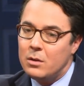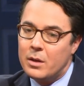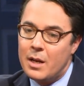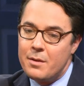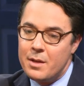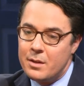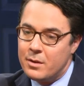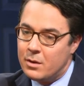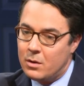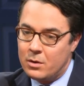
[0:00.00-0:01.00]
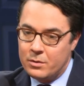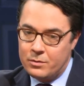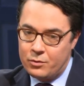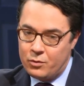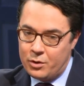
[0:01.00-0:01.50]
Look, I think there are
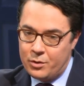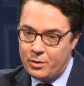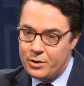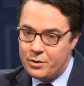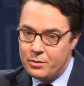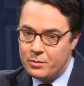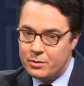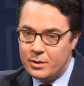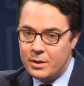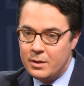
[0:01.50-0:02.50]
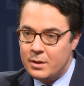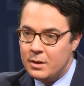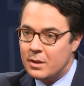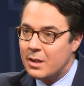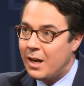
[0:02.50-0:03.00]
structural issues in the
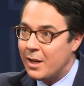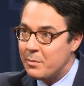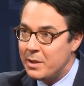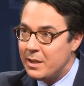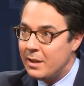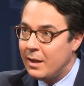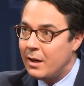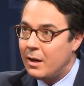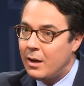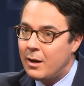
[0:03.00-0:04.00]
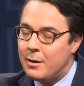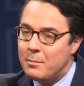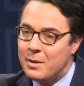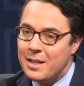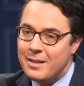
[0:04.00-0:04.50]
economy.
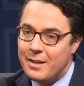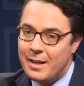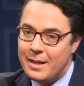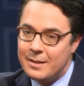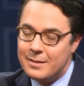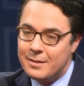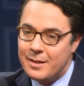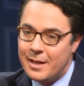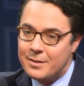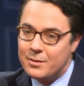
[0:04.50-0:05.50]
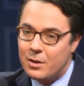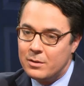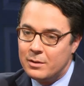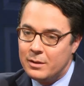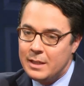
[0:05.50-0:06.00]
And that
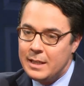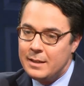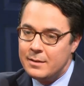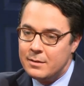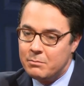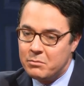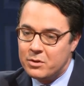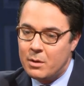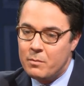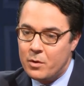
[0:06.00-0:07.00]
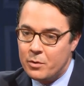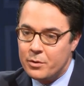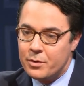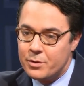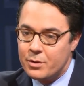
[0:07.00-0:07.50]
lead some
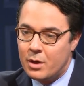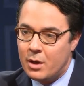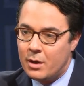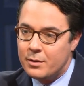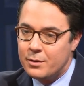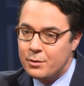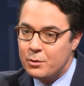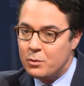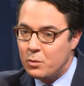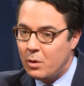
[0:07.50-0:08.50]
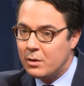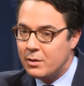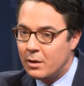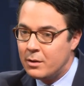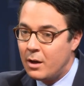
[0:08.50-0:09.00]
voters to
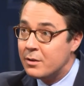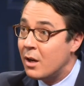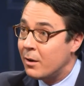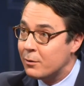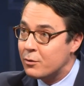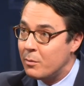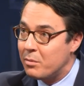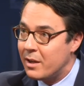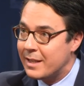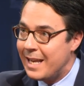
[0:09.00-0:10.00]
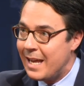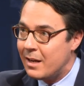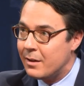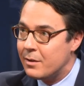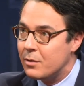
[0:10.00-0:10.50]
a Donald Trump-like
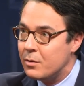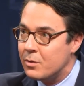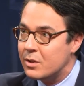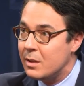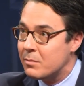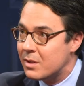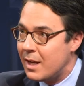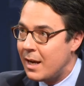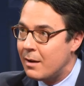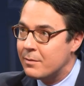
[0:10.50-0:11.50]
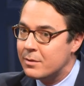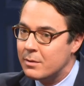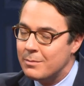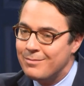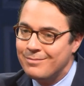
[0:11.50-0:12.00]
candidate who seems to have
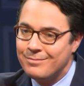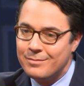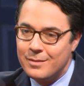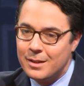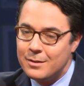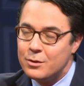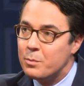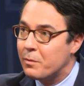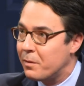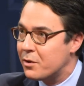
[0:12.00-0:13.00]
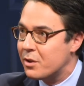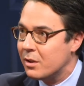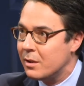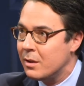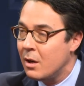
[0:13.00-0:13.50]
some
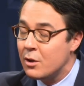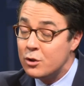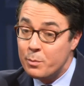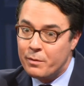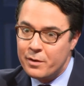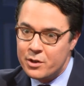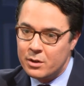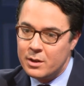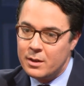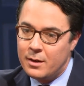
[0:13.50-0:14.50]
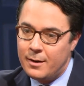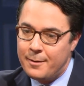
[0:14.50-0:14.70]
superficially you